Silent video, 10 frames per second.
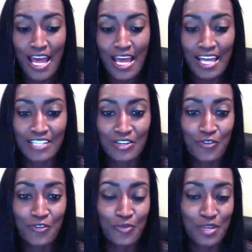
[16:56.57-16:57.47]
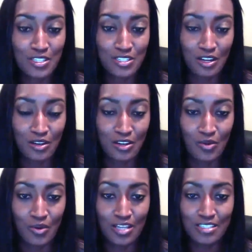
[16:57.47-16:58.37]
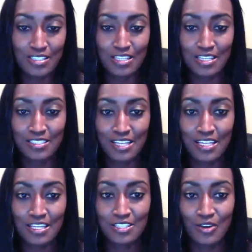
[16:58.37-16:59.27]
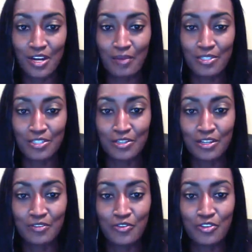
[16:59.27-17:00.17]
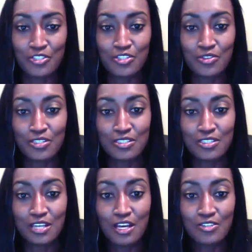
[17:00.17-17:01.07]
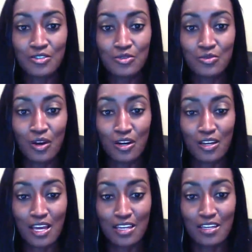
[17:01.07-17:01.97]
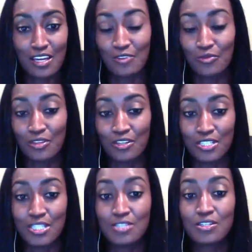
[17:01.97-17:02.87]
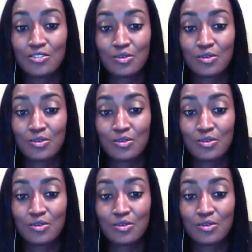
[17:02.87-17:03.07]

And so for me, Sean, you know, when I see this, I think it's a great opportunity for students to work hand in hand with their teachers, with their